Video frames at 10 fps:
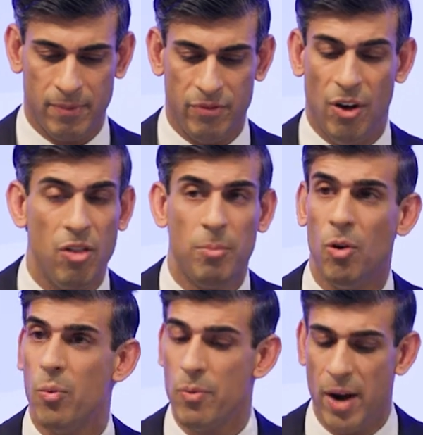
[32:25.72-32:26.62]

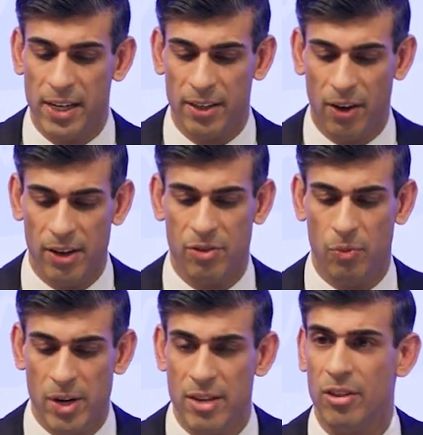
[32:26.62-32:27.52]
Furthermore, we recognise the
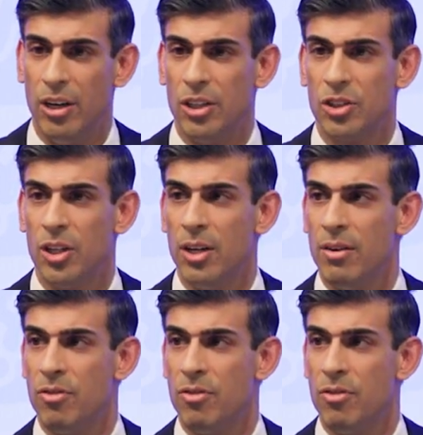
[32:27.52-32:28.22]
research